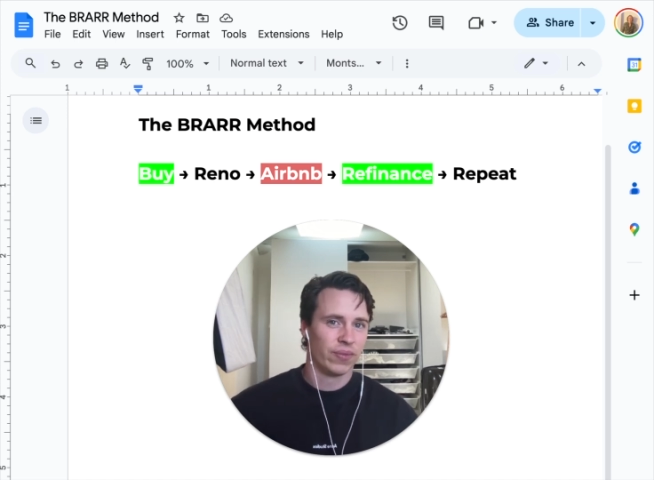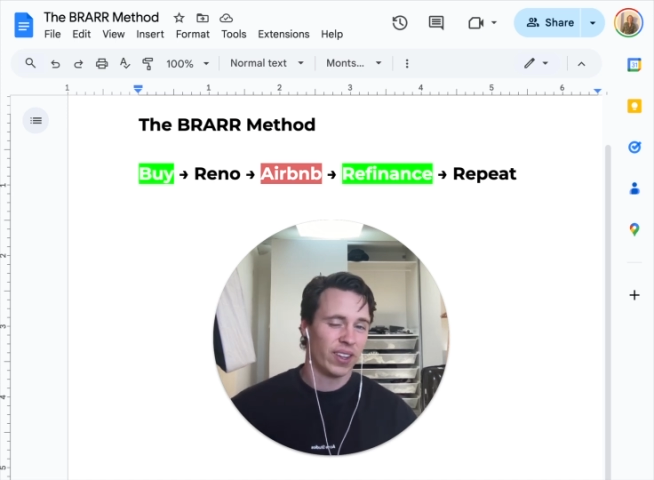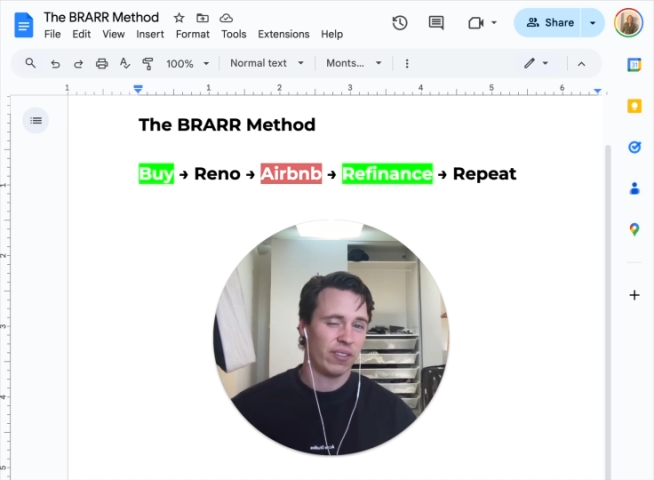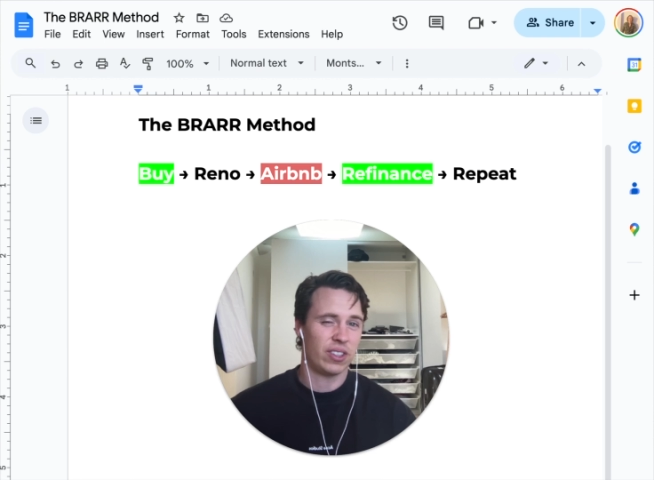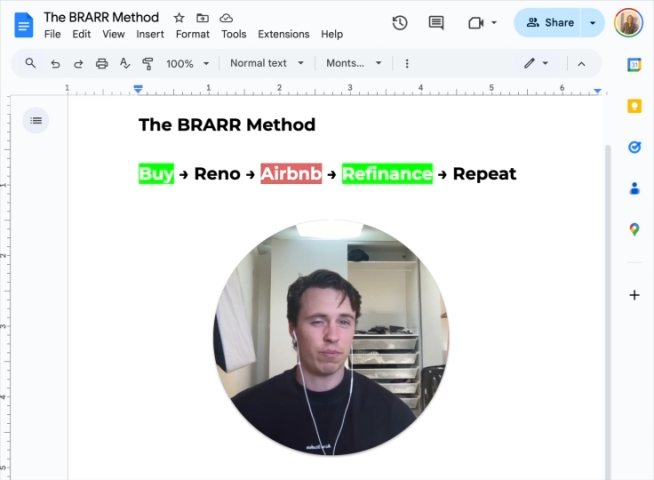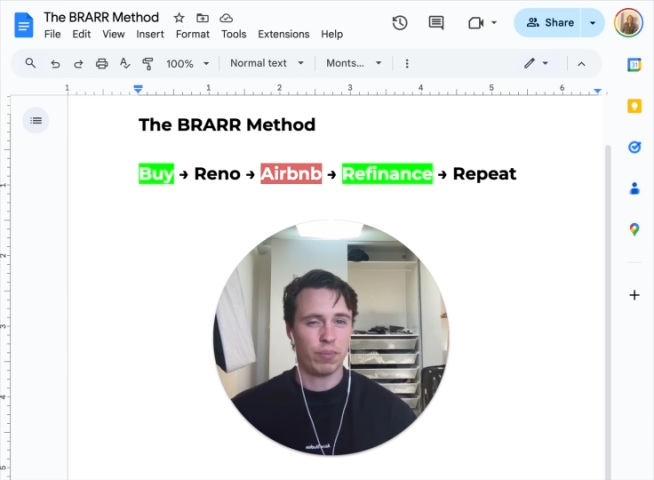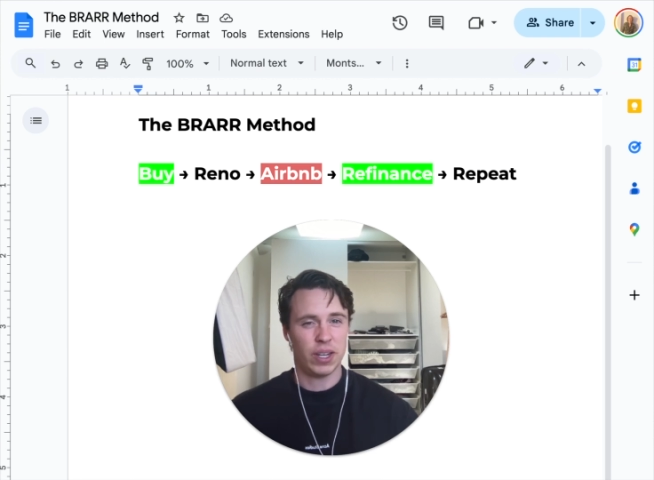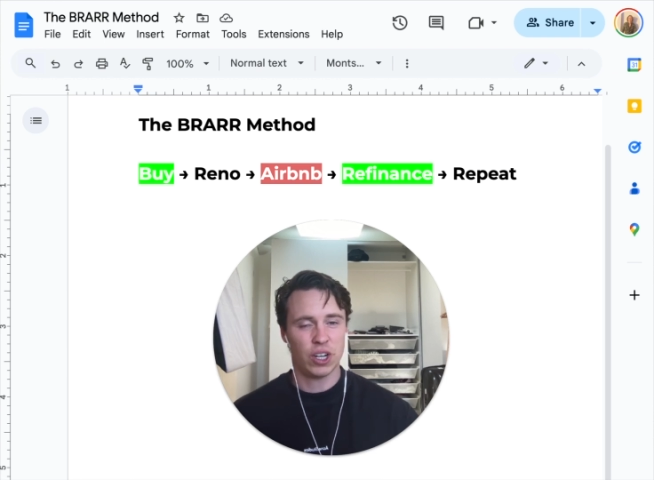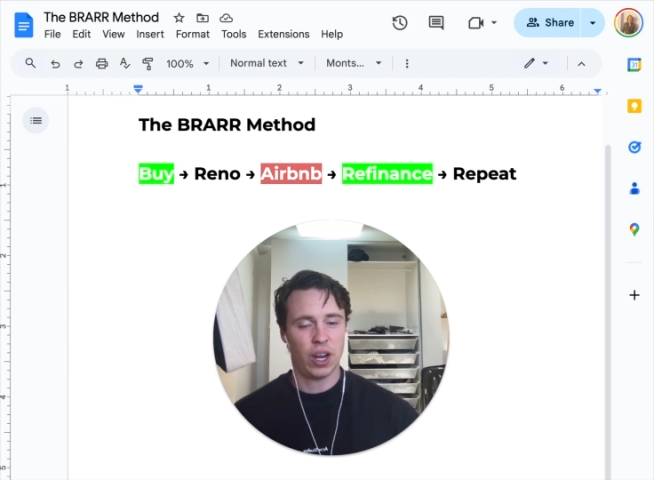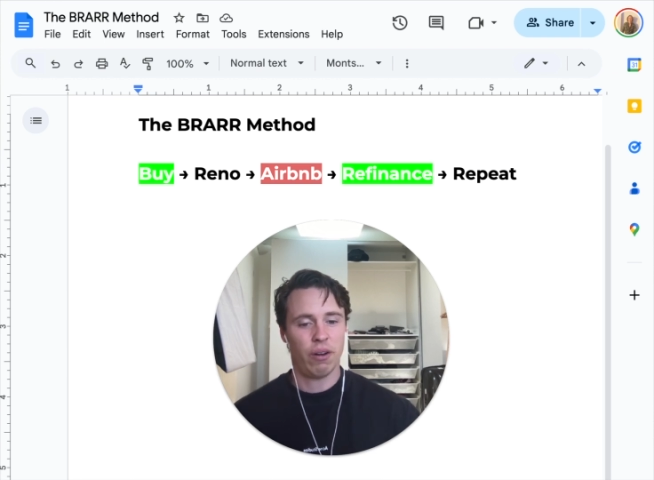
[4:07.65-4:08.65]
If it's a beach
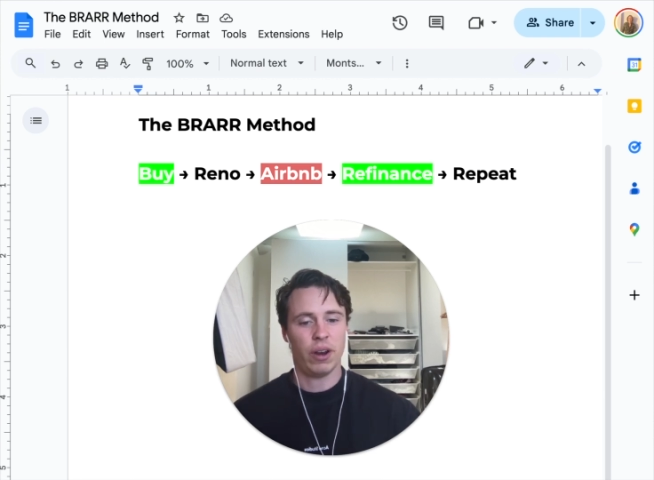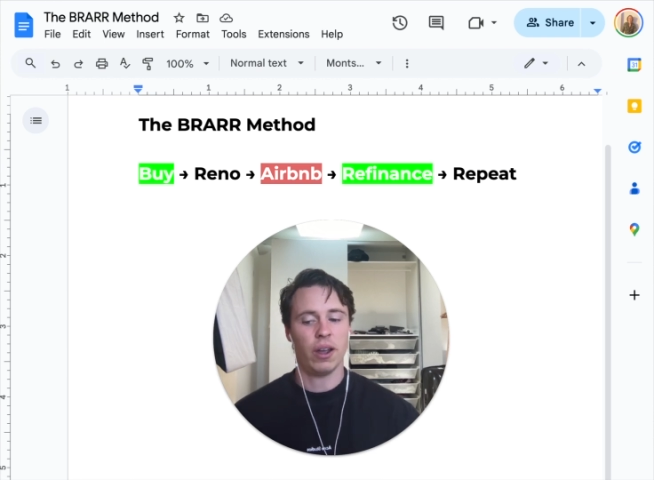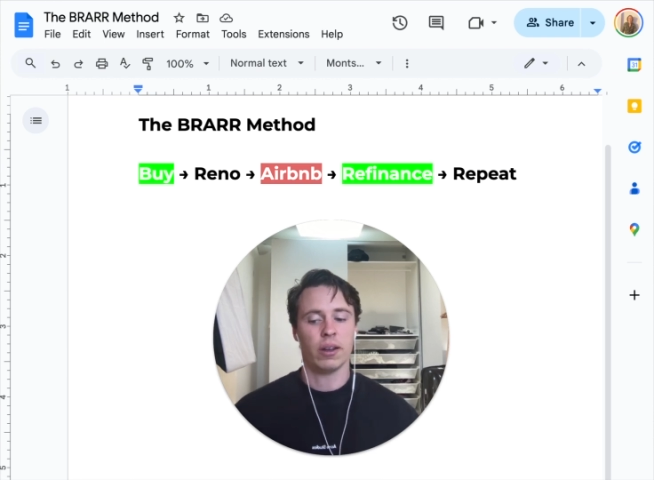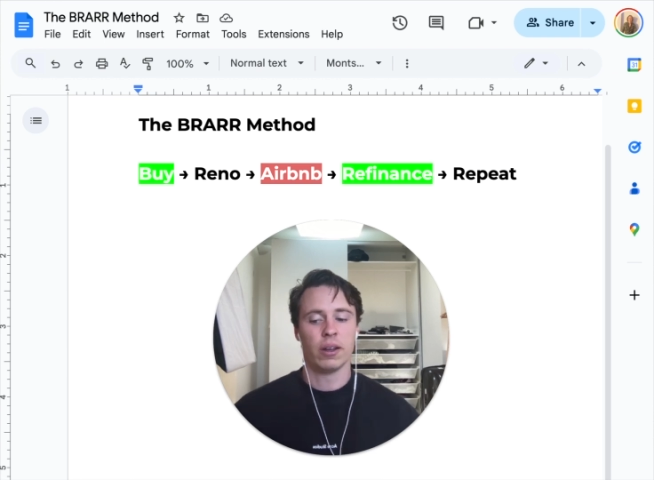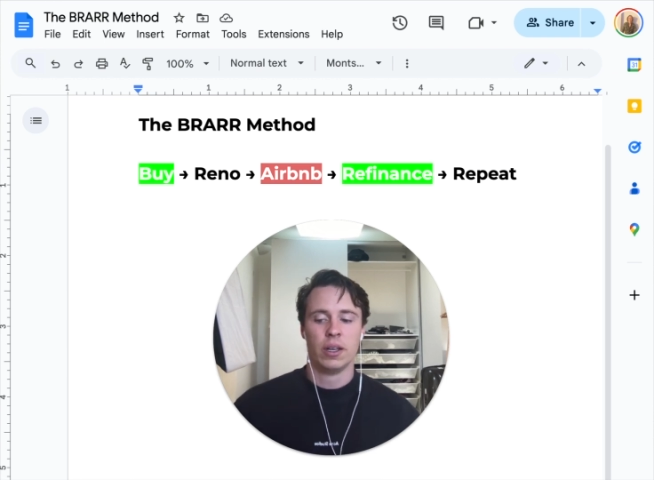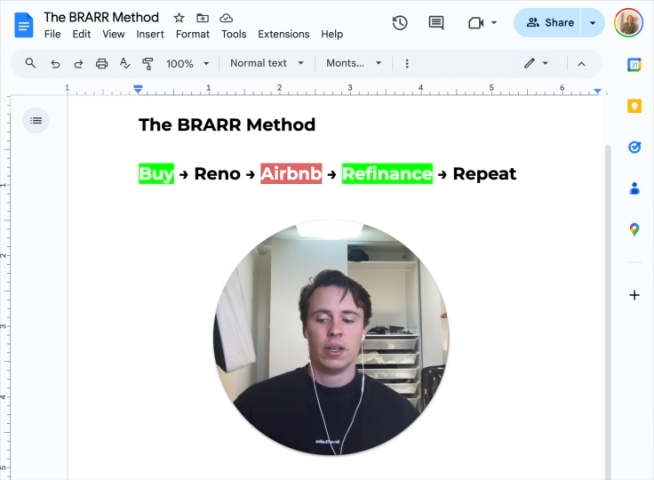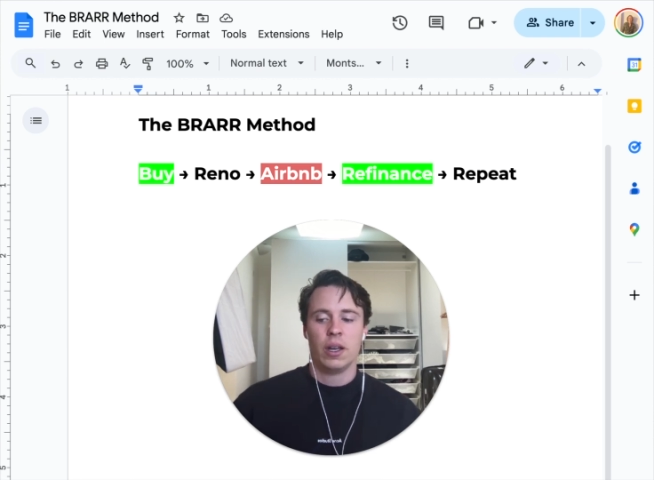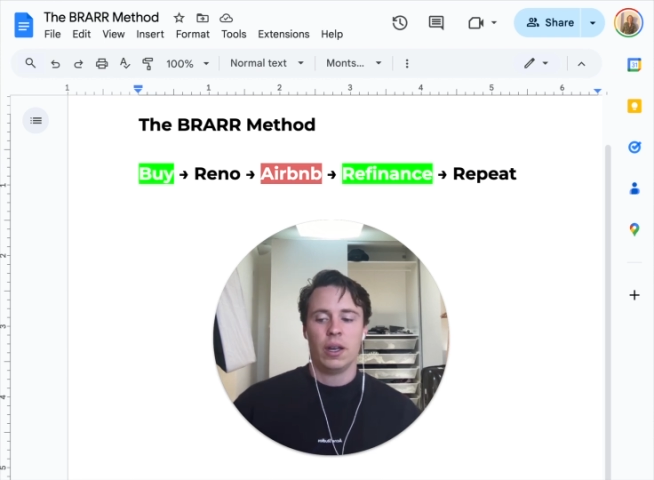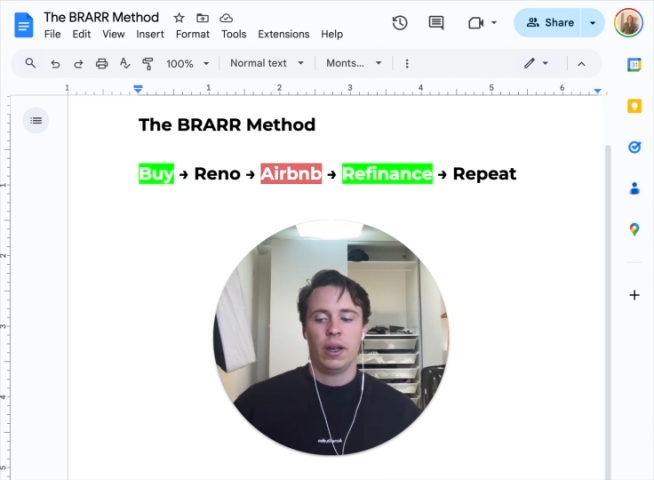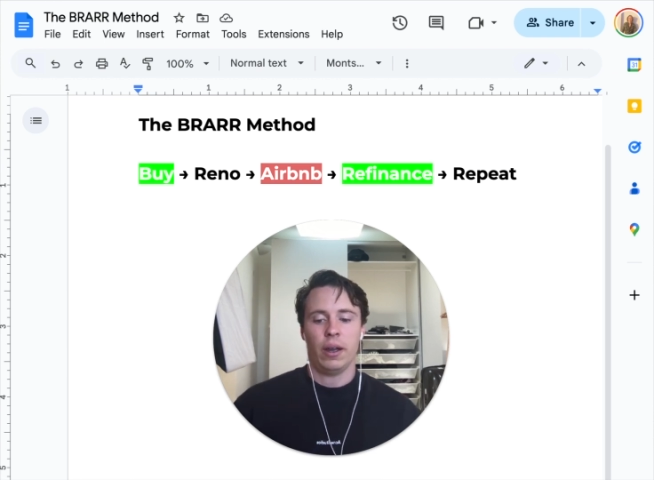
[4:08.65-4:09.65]
area,
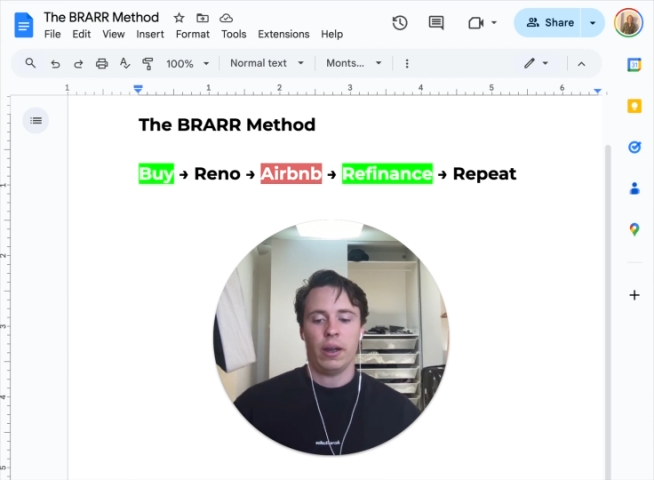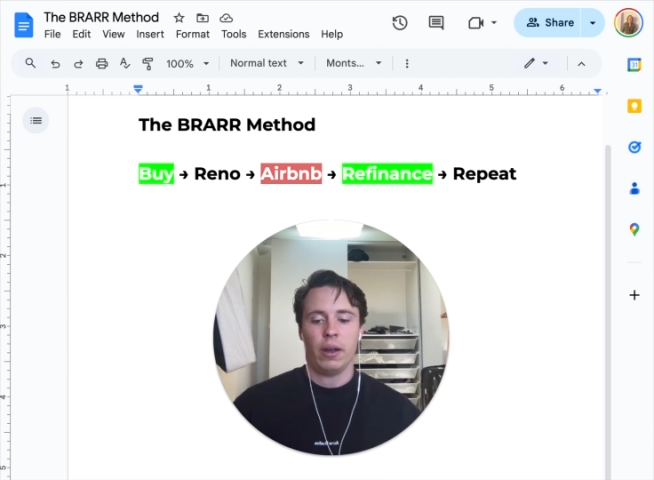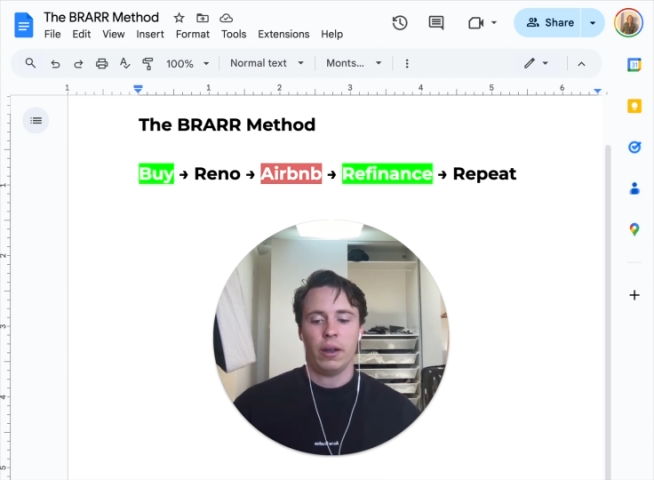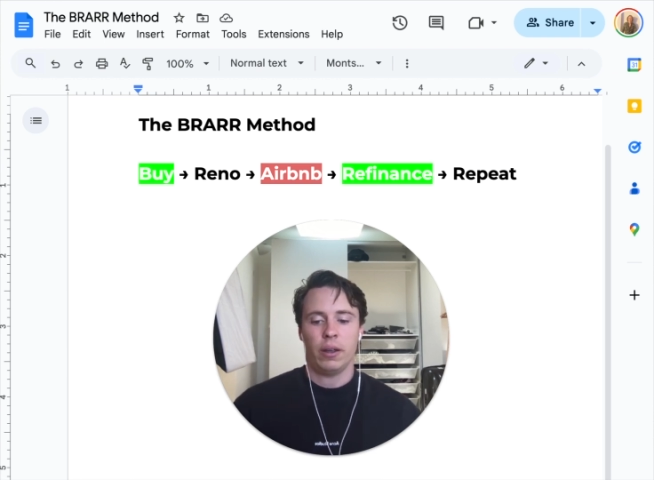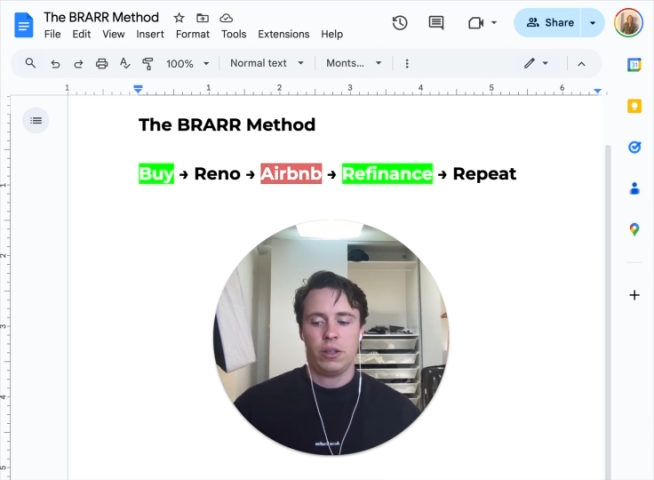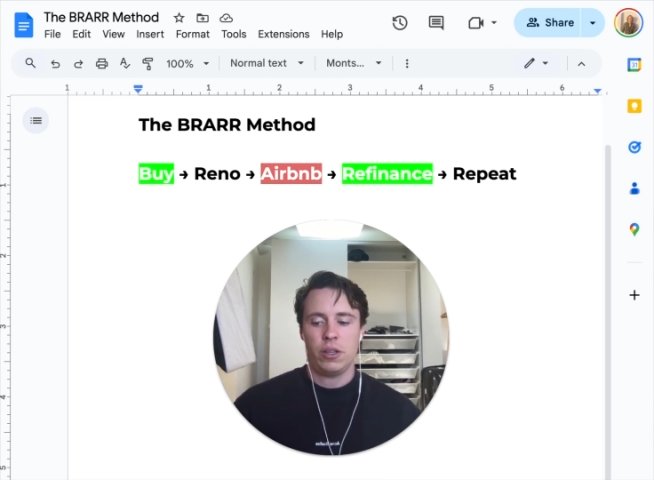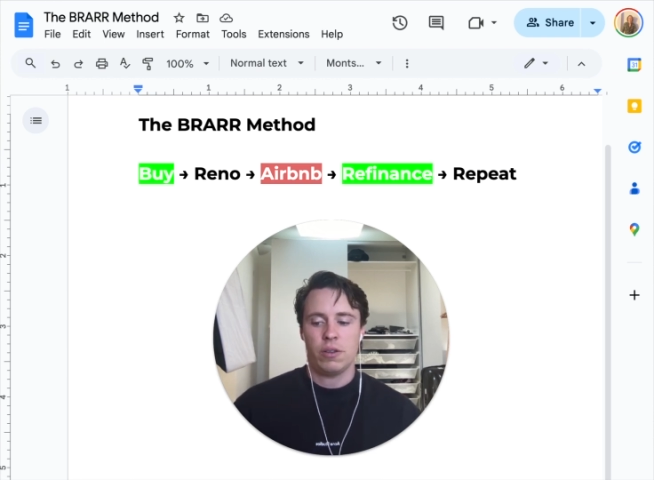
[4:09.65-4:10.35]
you